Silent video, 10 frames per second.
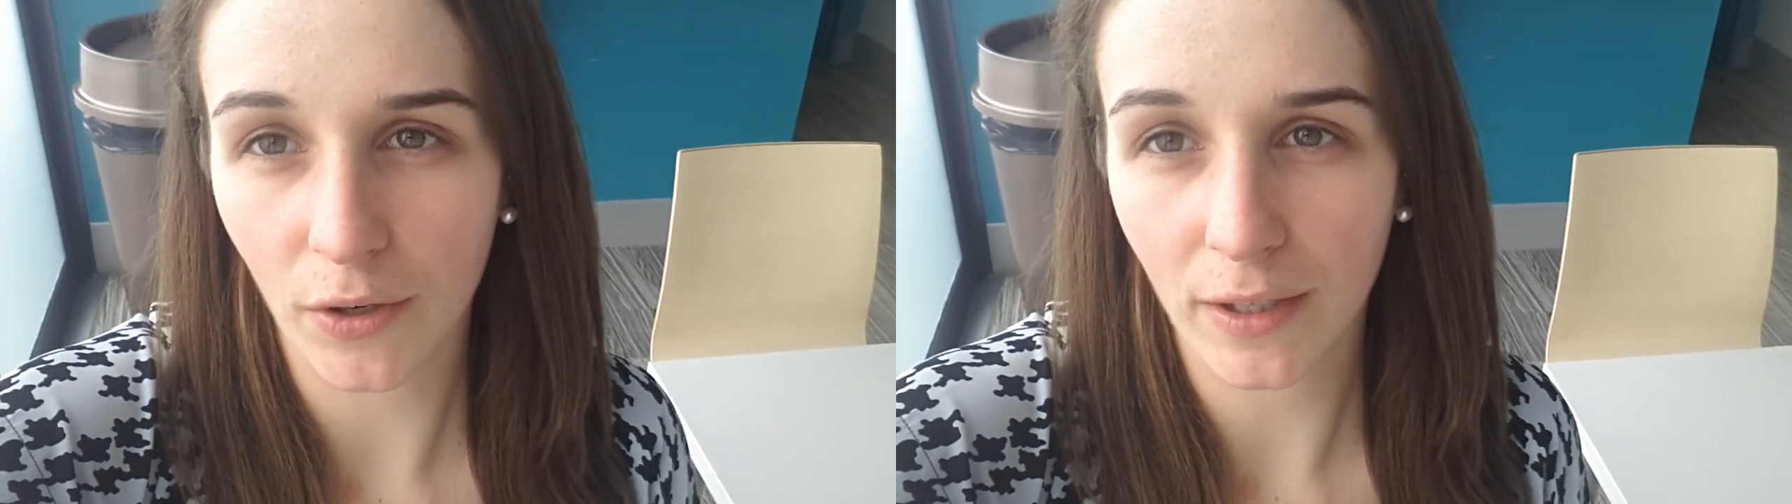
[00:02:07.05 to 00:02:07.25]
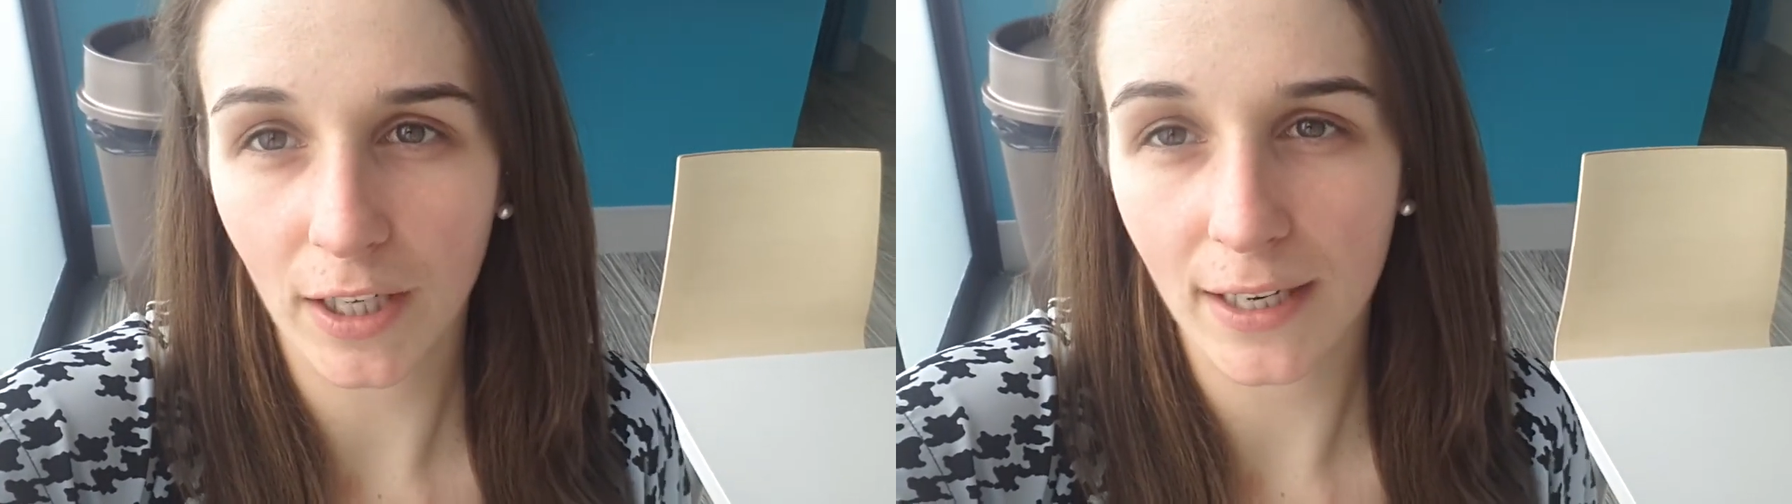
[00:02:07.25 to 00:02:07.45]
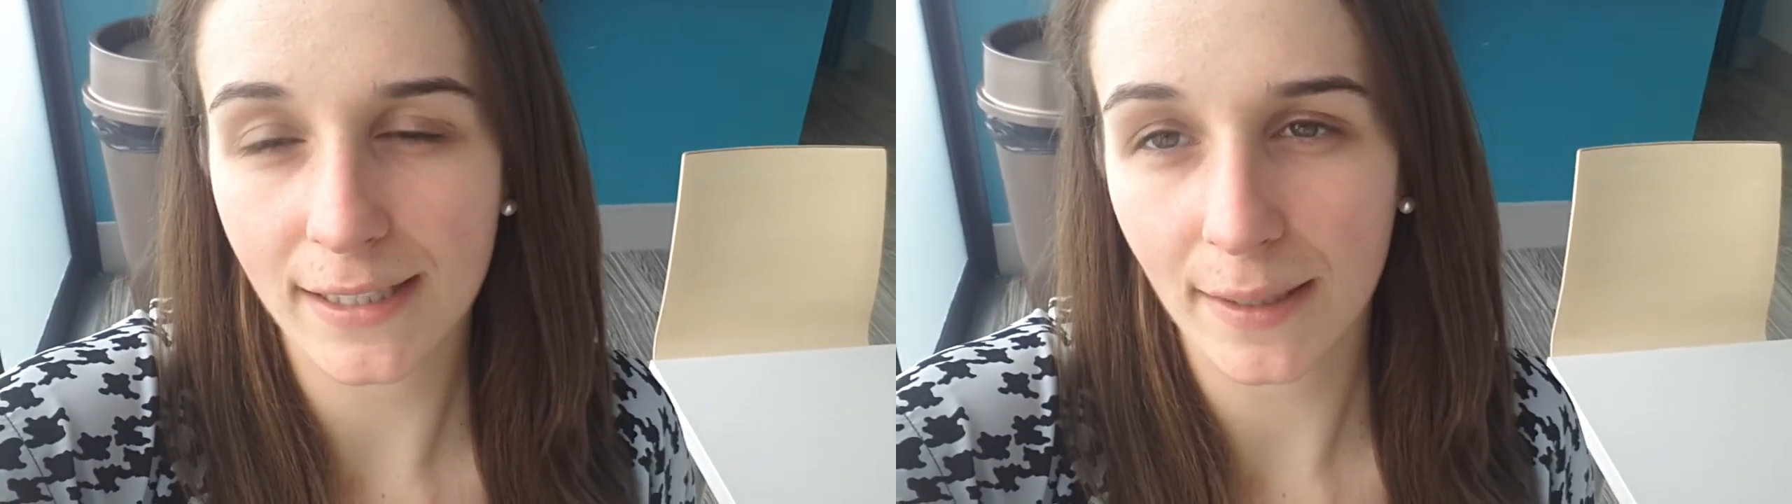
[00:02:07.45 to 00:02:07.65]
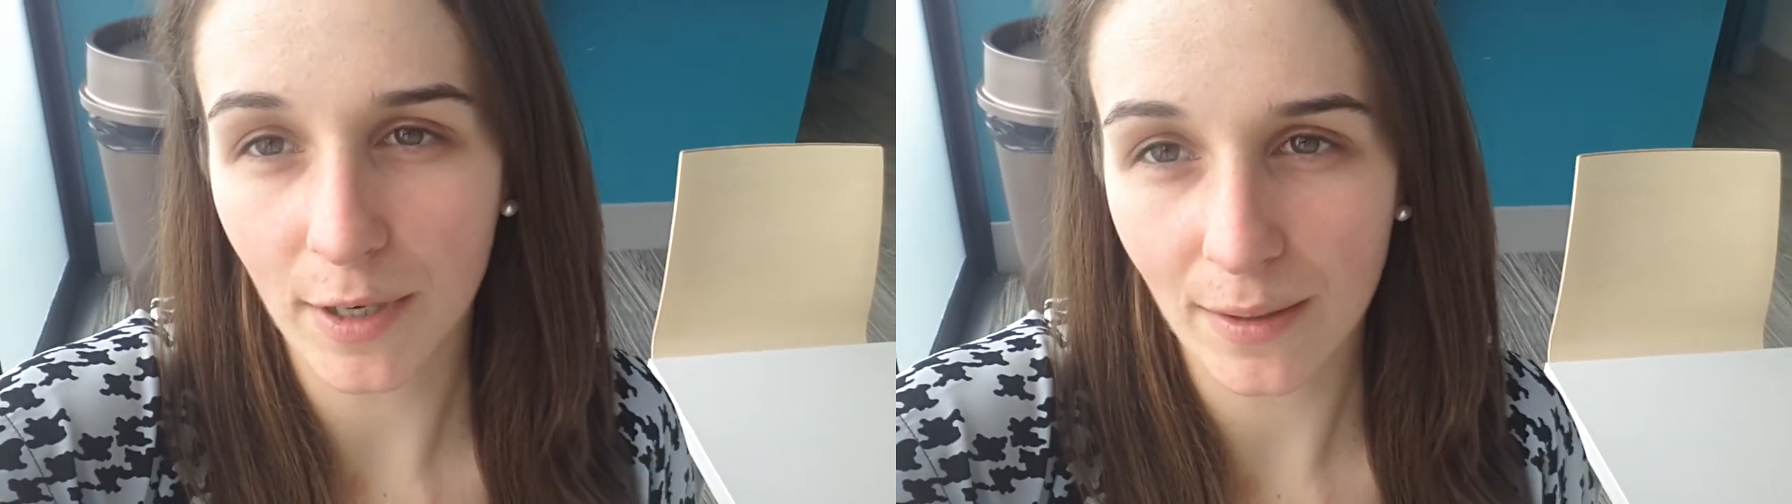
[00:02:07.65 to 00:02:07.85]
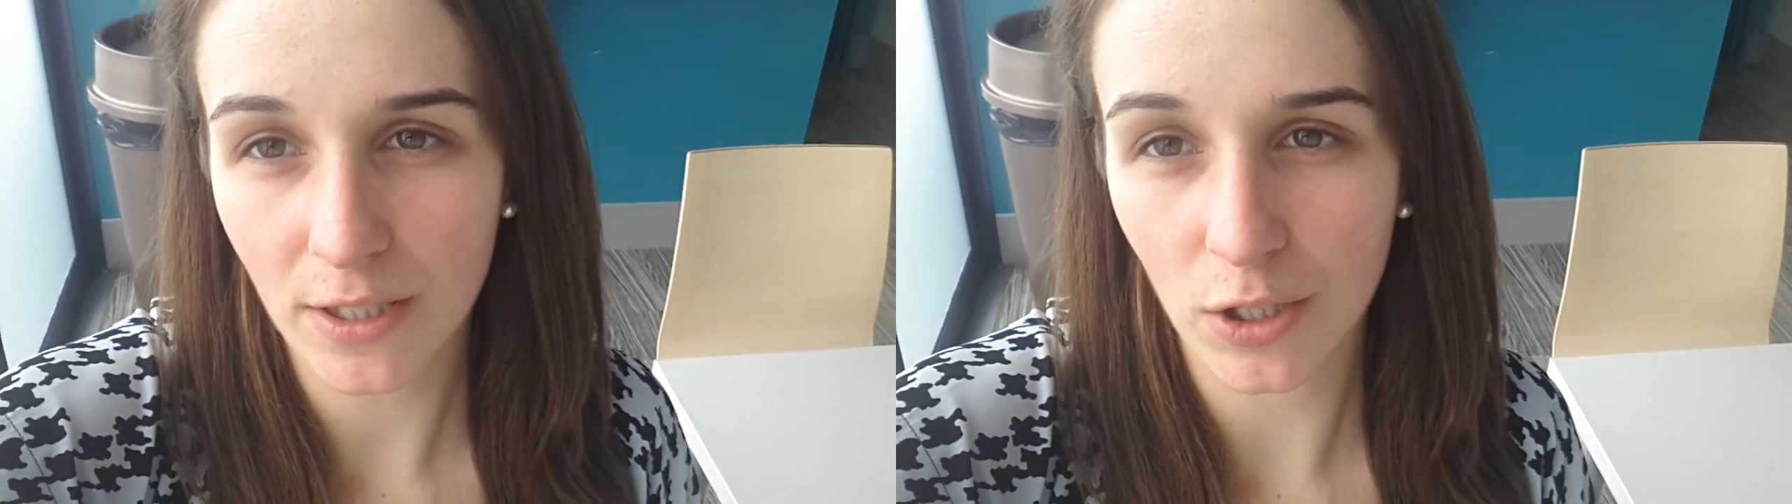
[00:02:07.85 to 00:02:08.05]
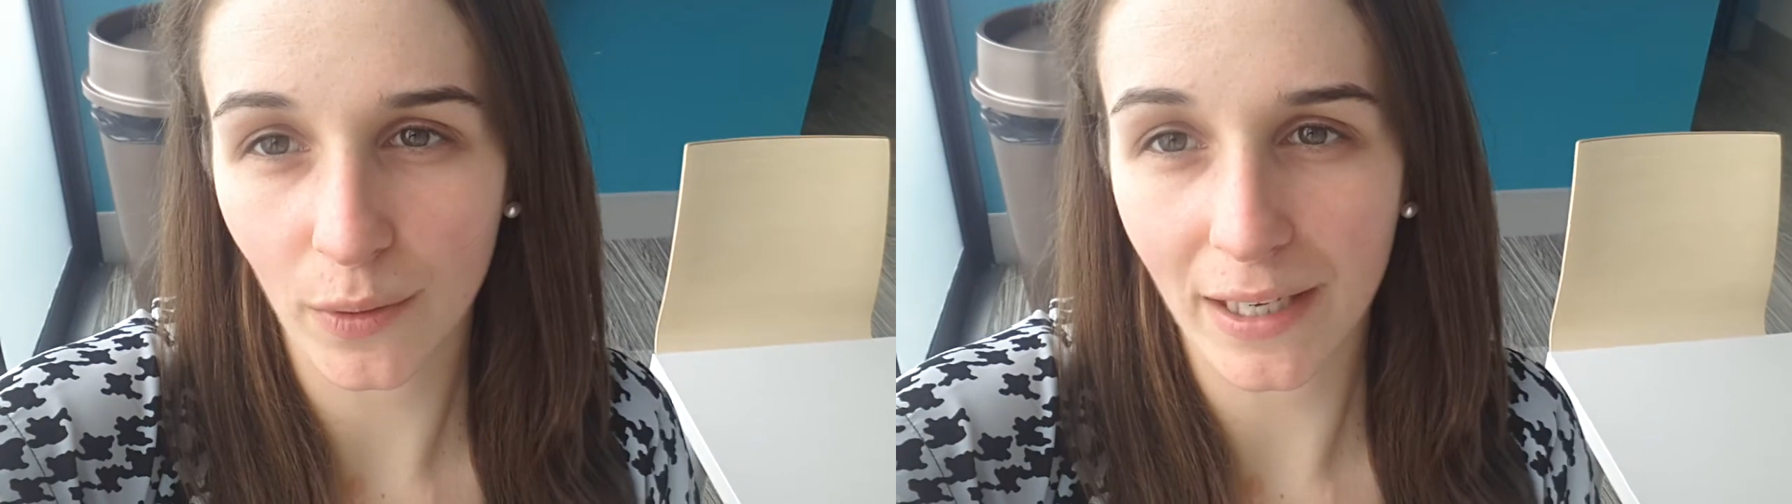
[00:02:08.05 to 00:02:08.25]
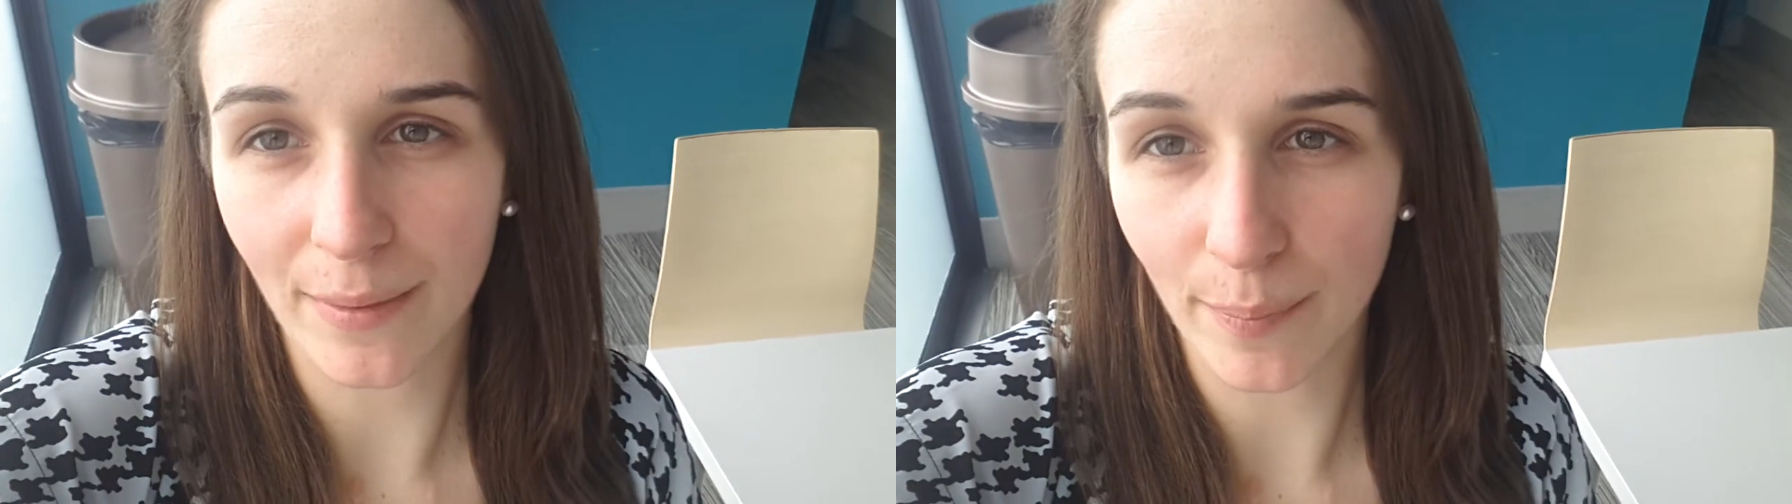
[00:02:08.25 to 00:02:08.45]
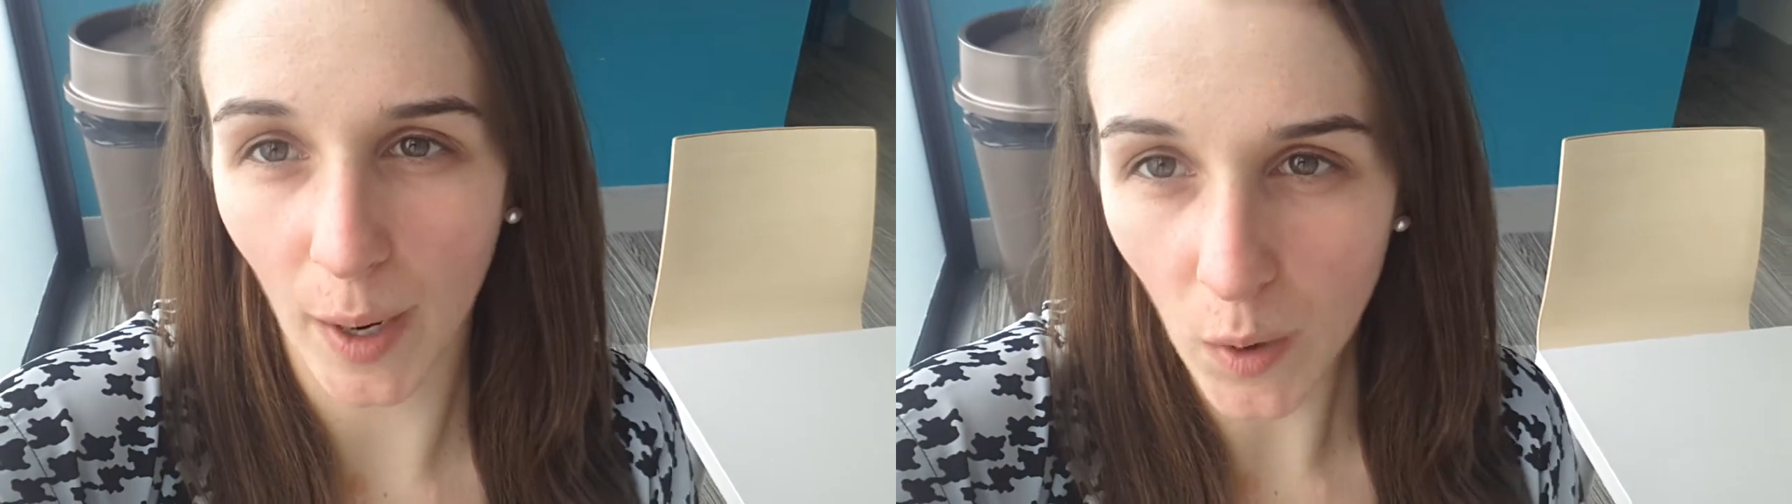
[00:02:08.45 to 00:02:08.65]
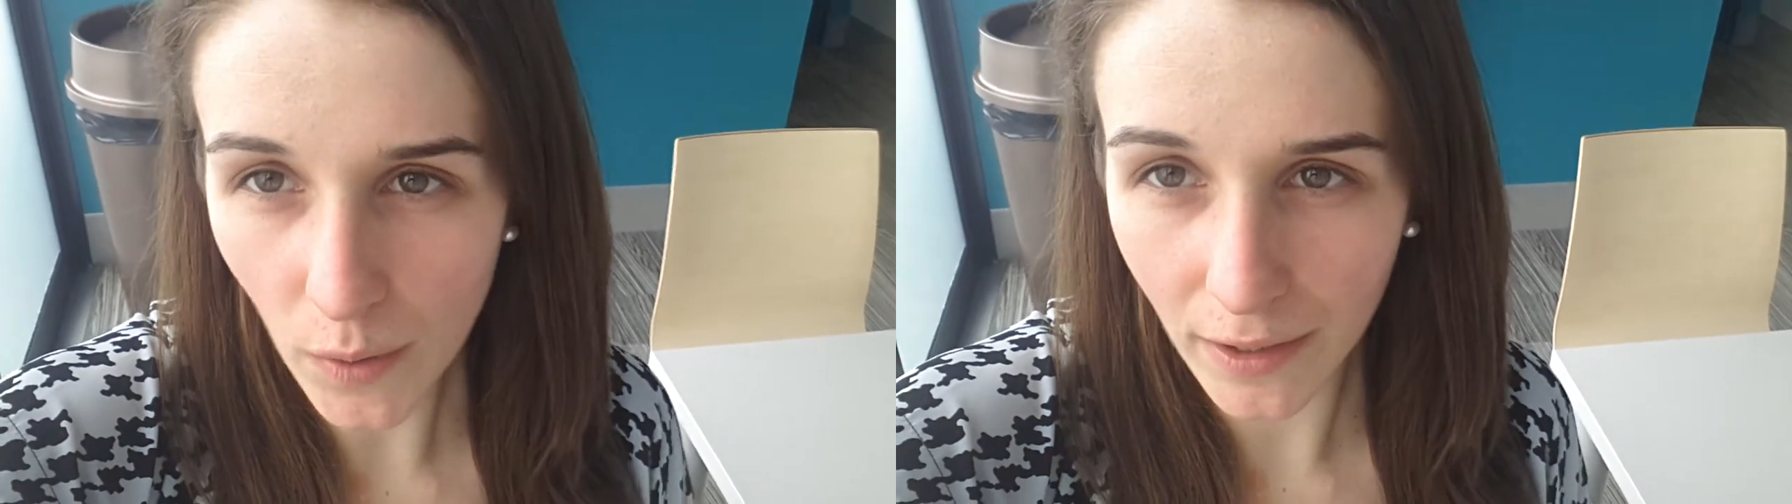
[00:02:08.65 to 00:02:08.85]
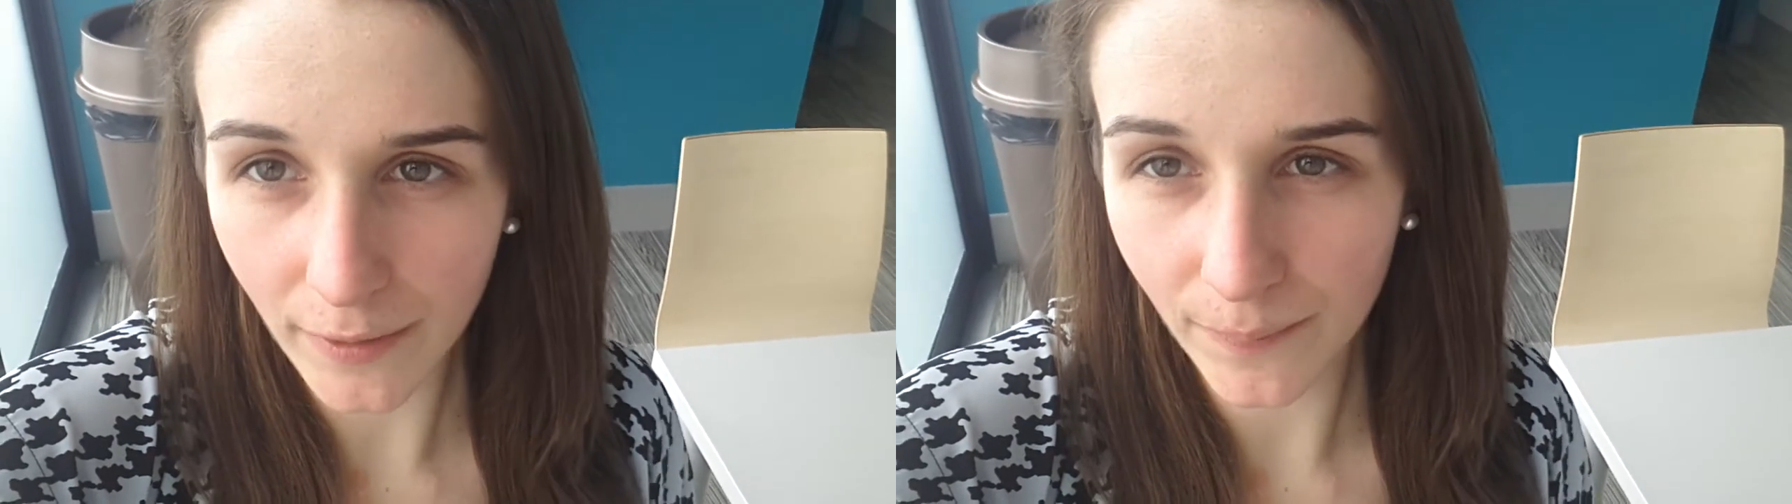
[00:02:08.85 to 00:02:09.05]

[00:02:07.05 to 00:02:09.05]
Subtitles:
you can sometimes do it in bulk.